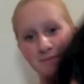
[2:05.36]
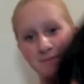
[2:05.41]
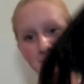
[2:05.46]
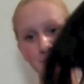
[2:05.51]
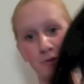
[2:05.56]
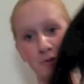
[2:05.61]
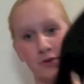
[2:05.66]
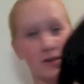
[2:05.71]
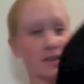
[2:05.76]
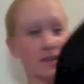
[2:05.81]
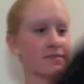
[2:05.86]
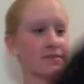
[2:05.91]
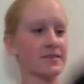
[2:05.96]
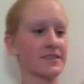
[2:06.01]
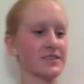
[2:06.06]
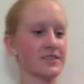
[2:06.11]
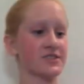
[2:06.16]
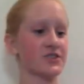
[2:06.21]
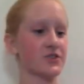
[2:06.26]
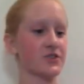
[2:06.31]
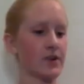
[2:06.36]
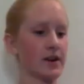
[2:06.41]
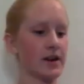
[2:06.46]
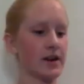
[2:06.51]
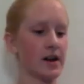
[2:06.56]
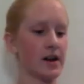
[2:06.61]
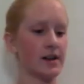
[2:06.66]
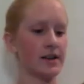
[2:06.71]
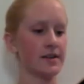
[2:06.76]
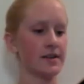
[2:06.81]
putting this straight
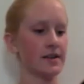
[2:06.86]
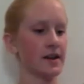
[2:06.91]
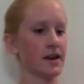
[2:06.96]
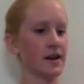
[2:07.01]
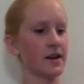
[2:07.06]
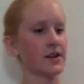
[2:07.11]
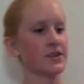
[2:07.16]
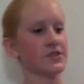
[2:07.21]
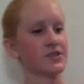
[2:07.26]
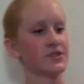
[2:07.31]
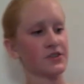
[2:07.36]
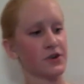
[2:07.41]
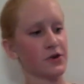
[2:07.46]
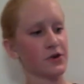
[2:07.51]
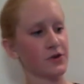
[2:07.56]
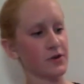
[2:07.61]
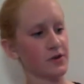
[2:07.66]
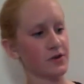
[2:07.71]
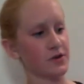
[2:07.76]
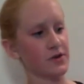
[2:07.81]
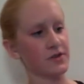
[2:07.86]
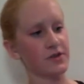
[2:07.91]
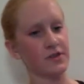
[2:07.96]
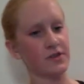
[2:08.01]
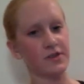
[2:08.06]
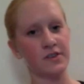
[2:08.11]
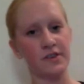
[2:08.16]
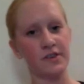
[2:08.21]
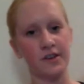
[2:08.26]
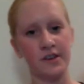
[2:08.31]
on it. So
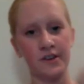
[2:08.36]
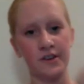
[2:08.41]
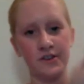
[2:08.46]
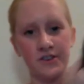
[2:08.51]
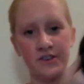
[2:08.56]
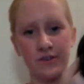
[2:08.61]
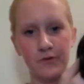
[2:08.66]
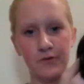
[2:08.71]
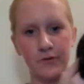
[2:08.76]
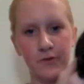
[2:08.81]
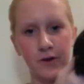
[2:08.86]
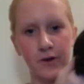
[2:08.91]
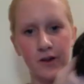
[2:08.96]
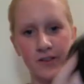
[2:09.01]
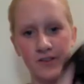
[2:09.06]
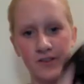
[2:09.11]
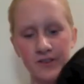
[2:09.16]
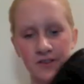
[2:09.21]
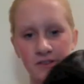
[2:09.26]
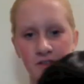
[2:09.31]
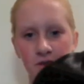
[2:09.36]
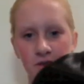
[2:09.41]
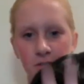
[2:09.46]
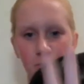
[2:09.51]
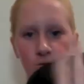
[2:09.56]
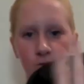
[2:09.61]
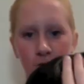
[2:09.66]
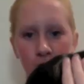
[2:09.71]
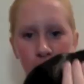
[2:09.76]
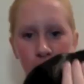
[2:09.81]
here's the front
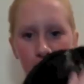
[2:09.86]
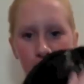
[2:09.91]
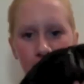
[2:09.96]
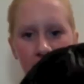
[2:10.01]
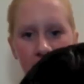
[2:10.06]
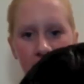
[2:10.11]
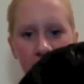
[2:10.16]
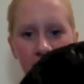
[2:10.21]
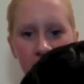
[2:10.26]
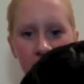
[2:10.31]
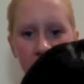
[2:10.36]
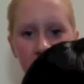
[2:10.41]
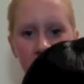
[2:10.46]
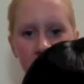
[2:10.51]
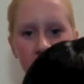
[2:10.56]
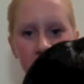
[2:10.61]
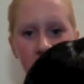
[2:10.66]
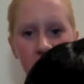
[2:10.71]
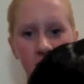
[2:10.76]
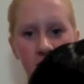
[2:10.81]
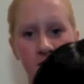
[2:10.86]
where her bangs